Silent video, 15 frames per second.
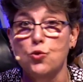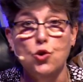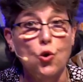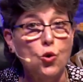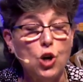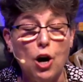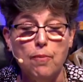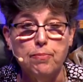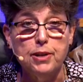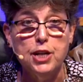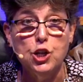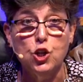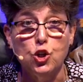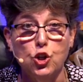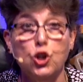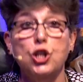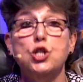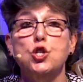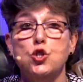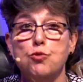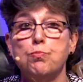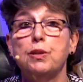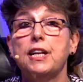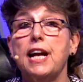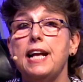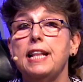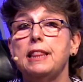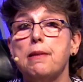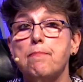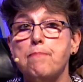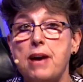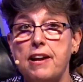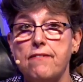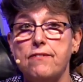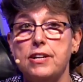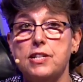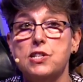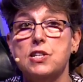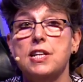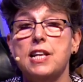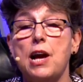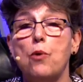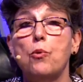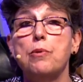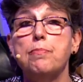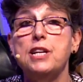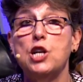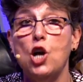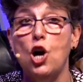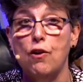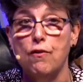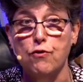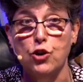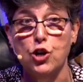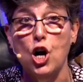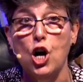no company could duplicate the benefits that would be covered